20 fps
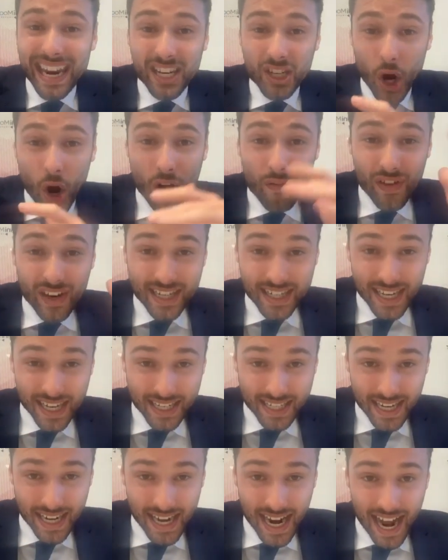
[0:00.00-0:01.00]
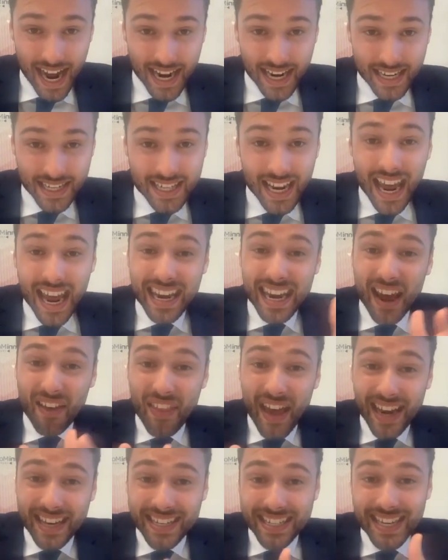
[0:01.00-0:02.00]
is over 60 days.
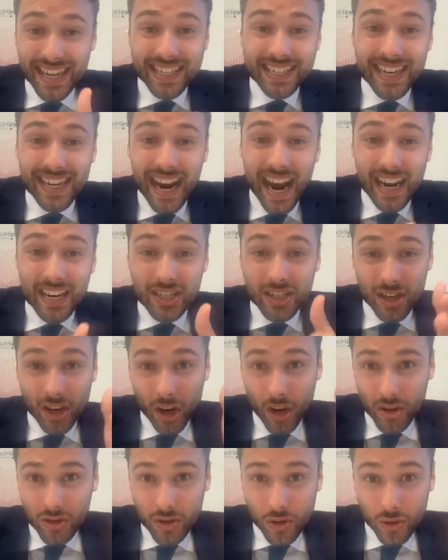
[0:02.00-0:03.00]
Now, that's 60 days